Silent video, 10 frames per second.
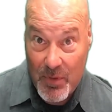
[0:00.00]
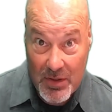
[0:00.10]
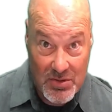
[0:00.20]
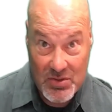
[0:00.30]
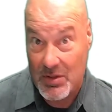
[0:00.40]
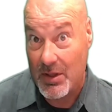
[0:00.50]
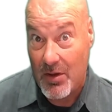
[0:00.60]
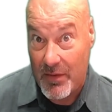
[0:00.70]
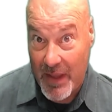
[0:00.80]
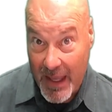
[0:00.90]
You can just click
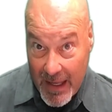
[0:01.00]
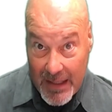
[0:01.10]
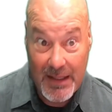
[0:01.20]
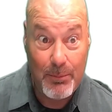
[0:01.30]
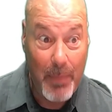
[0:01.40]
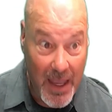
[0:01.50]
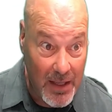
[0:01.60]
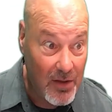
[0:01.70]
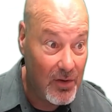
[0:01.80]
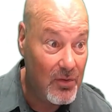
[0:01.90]
on the Andy
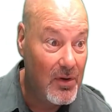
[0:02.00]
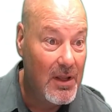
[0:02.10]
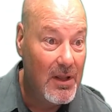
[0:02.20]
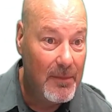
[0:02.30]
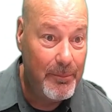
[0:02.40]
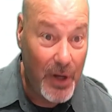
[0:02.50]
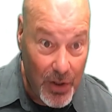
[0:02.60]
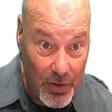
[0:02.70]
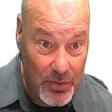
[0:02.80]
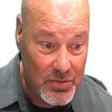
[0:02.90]
Panko
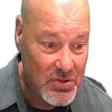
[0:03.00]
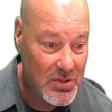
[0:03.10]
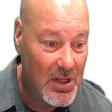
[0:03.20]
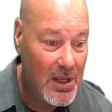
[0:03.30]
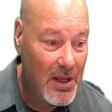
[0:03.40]
post,